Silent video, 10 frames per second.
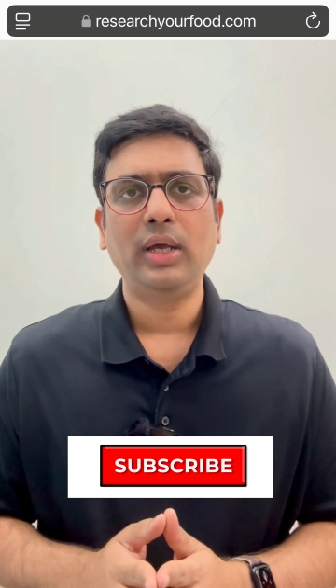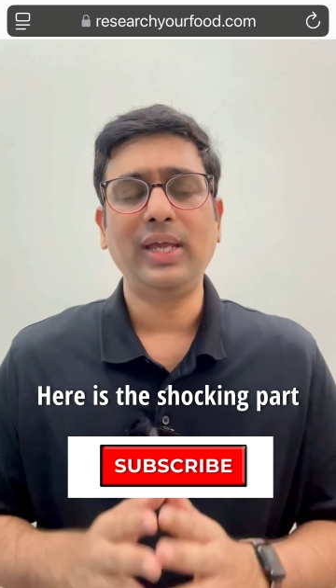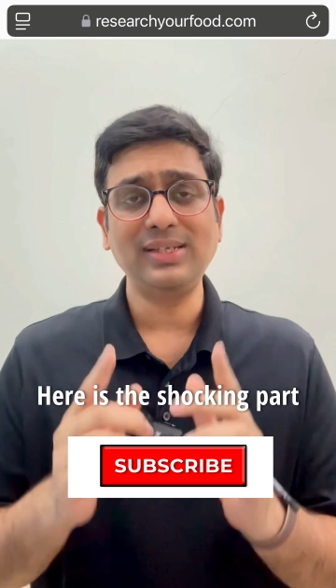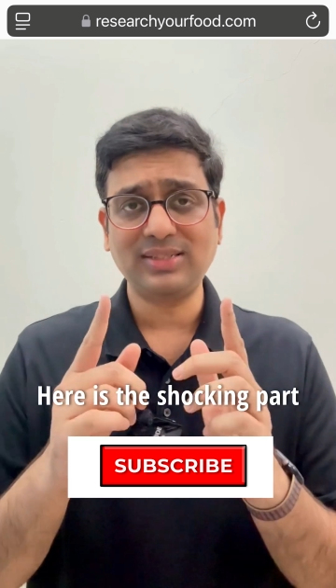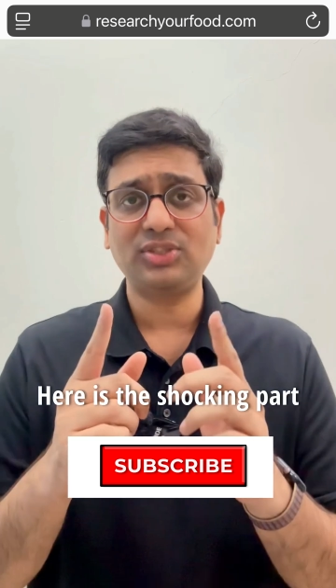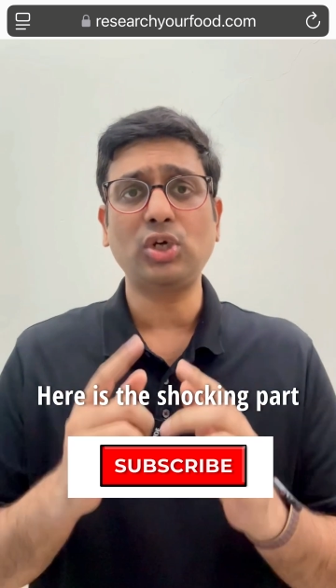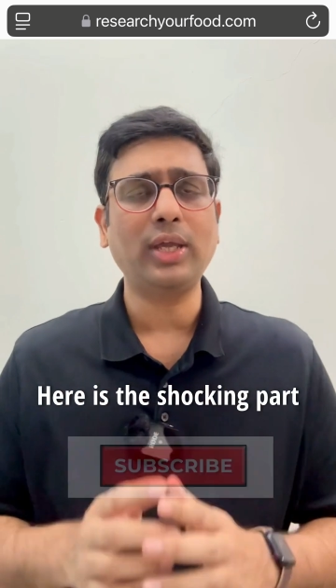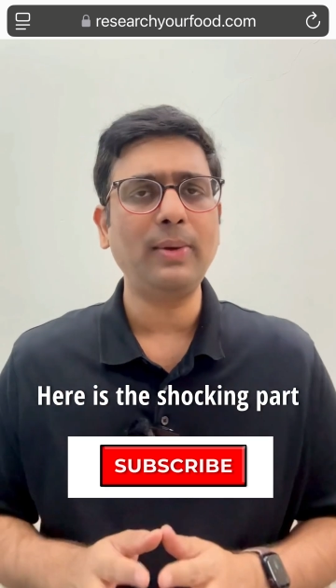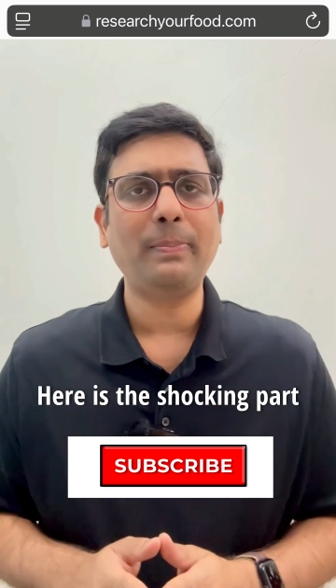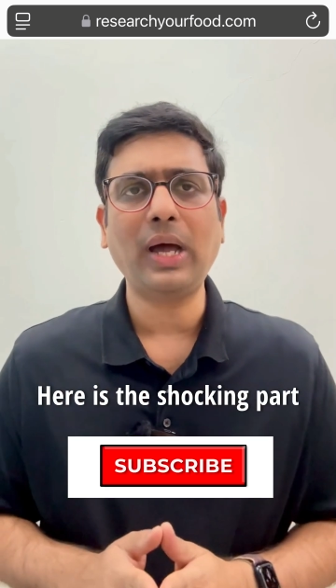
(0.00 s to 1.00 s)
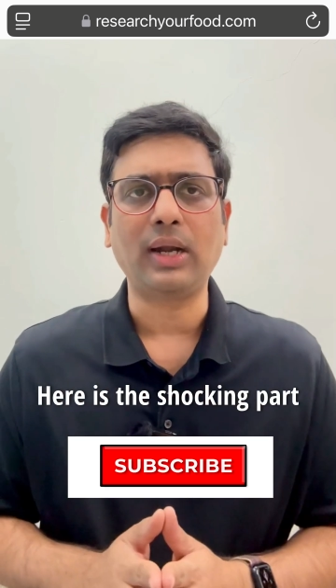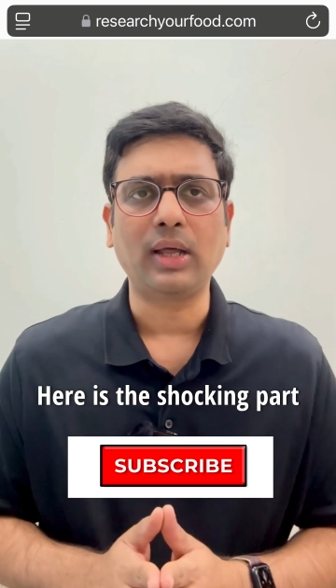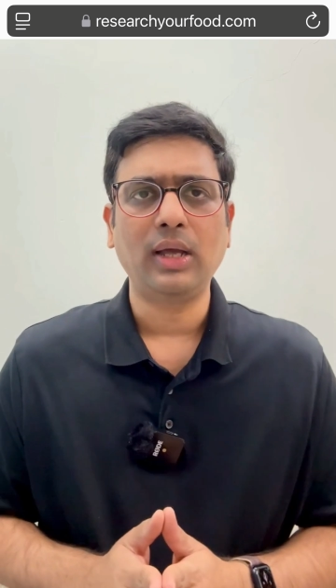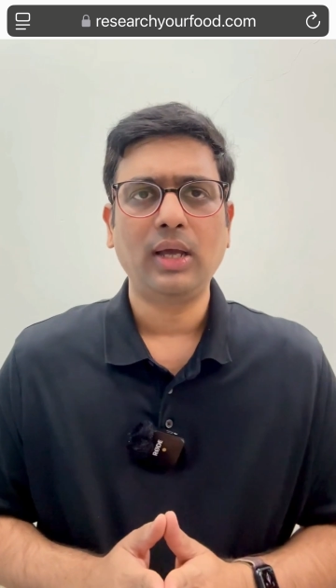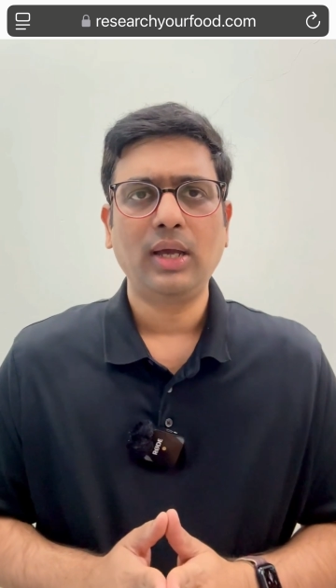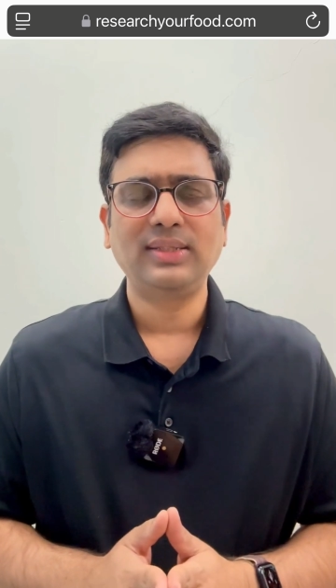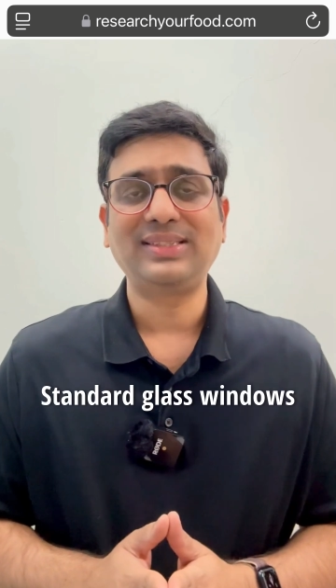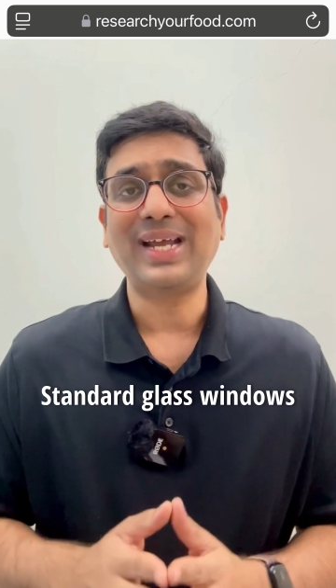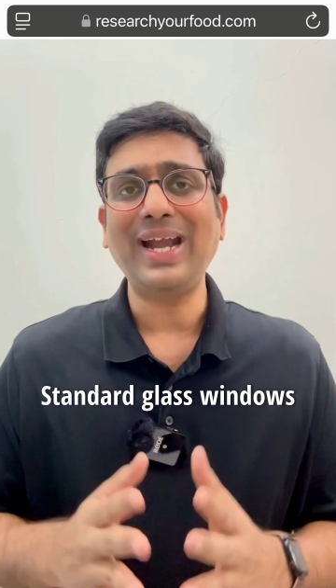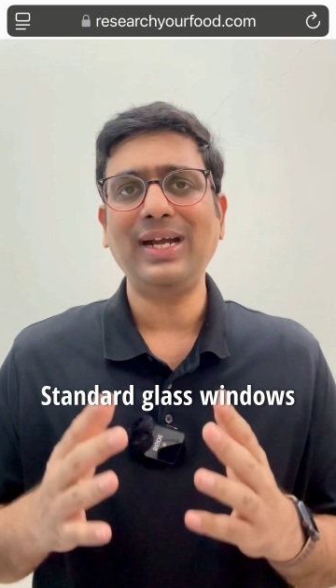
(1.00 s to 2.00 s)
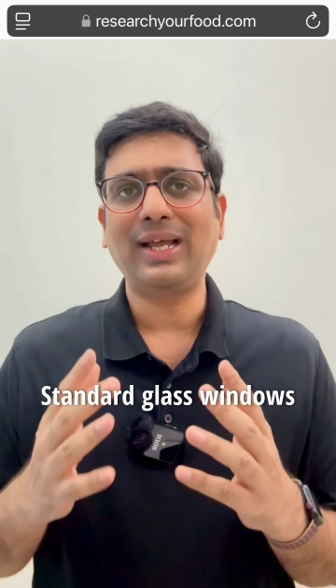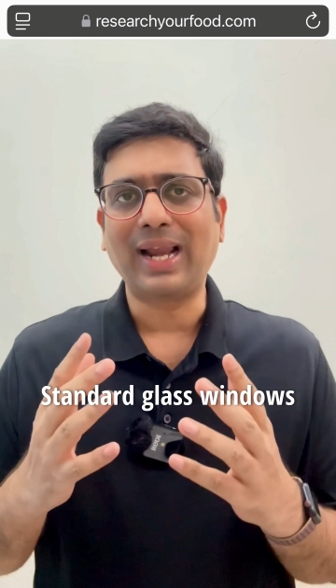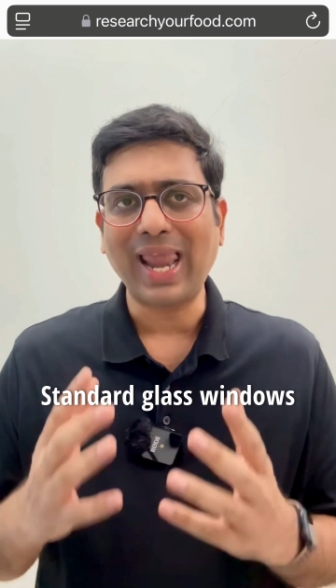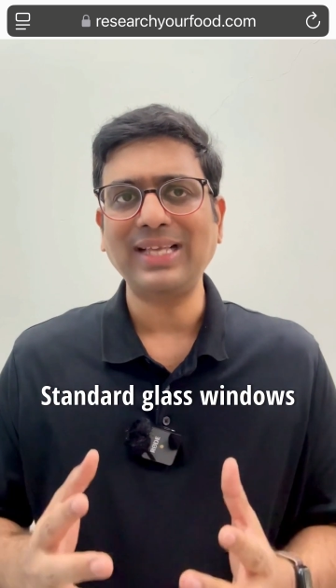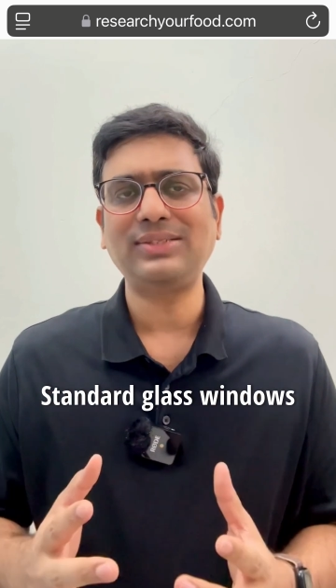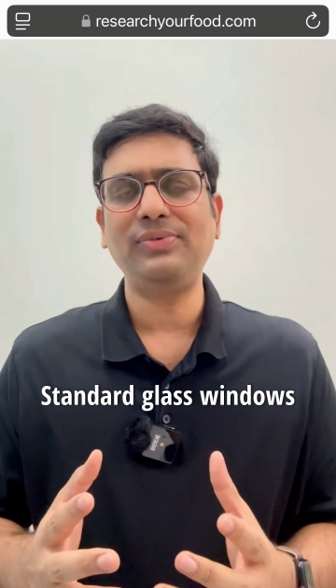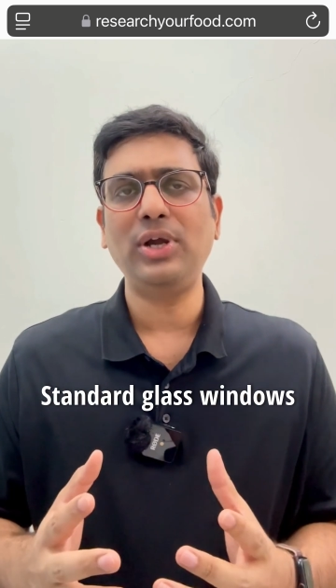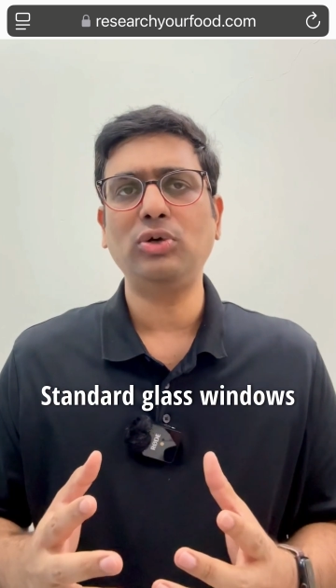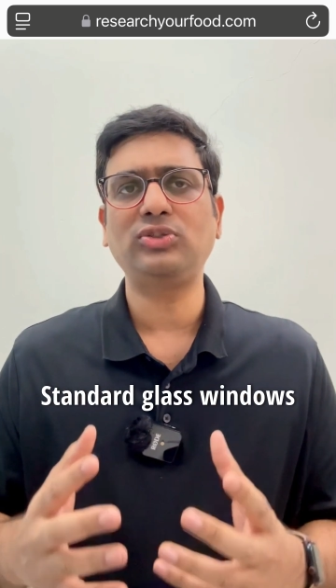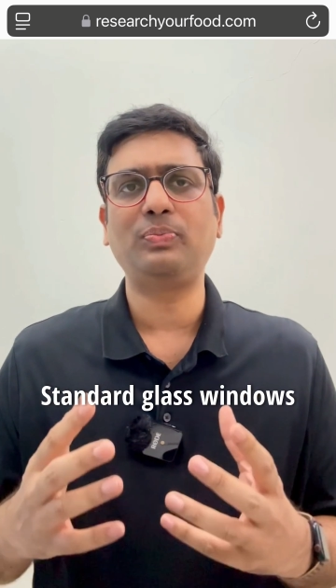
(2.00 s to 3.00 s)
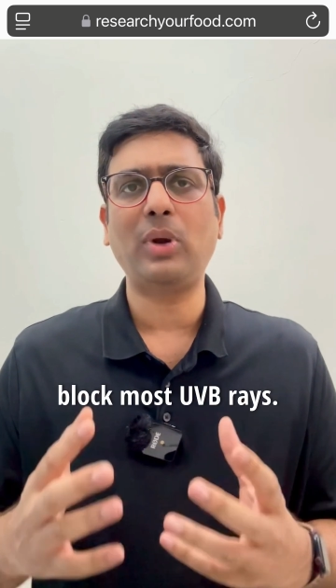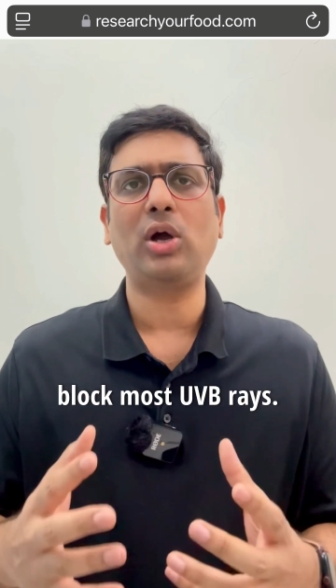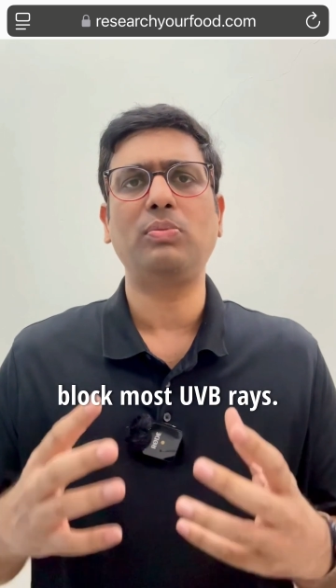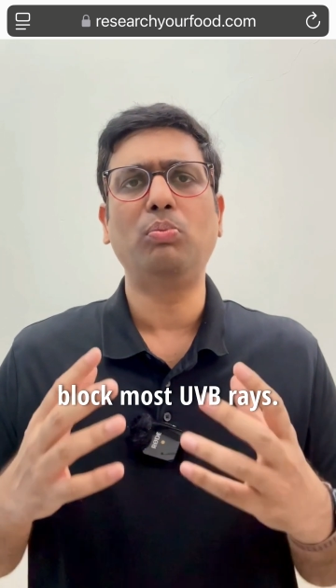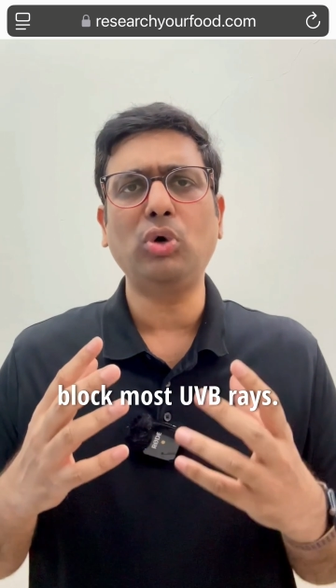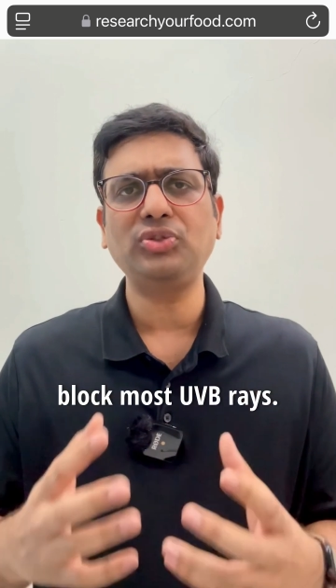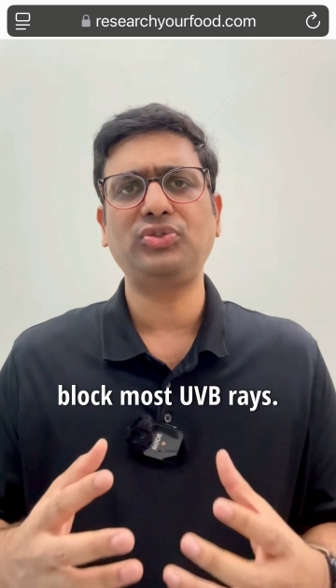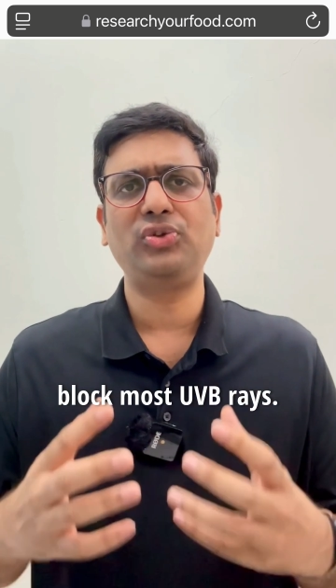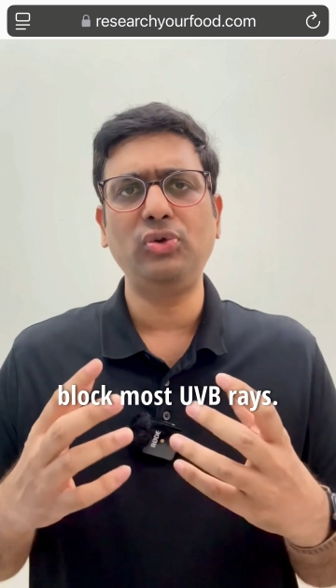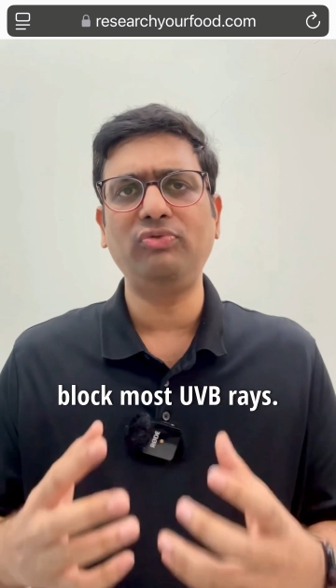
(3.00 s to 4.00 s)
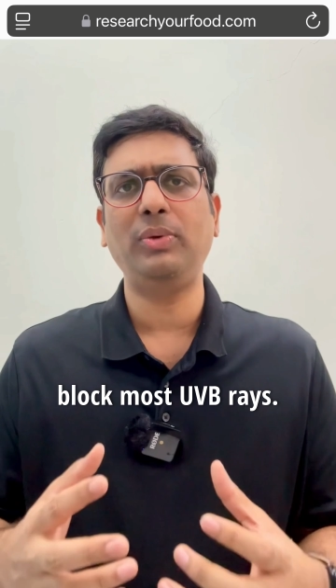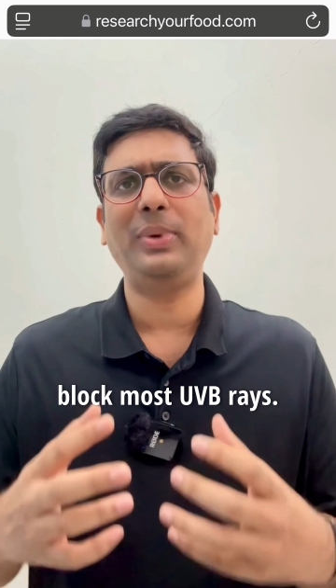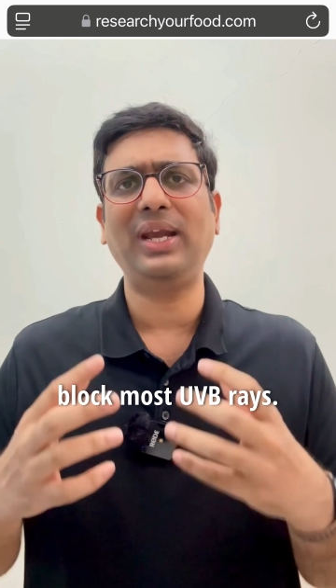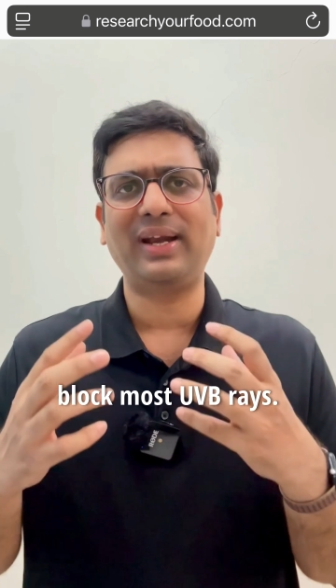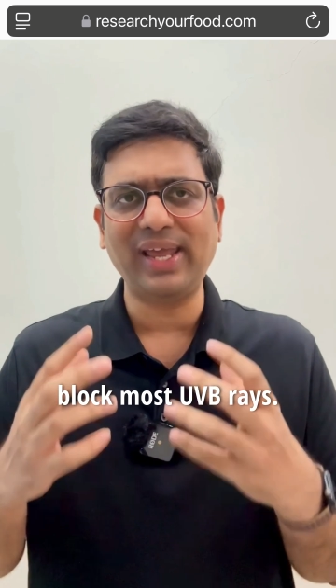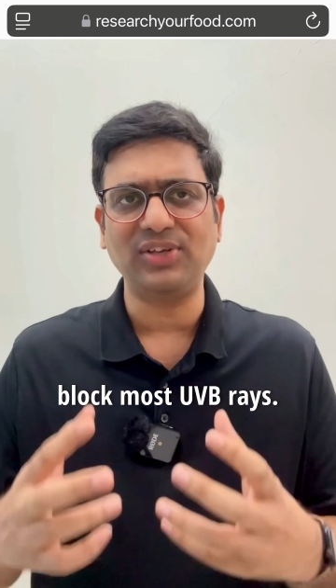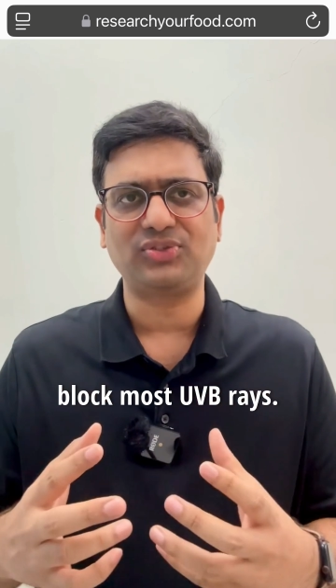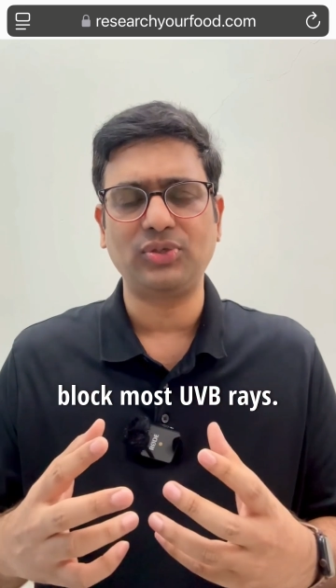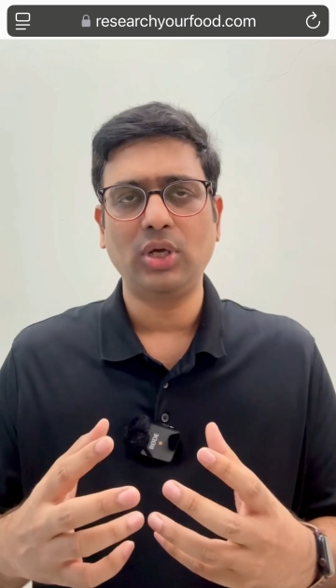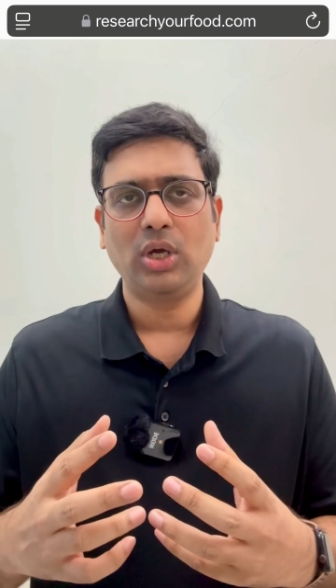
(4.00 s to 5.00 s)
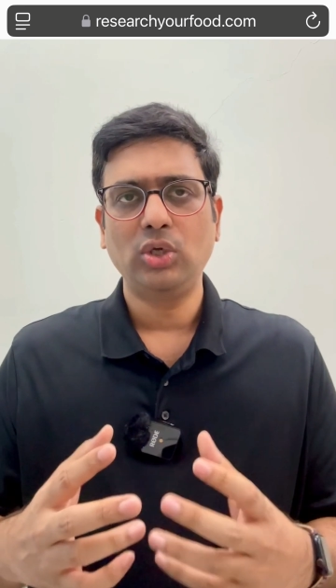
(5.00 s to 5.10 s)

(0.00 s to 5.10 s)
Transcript: Here is the shocking part. Standard glass windows block most UVB rays,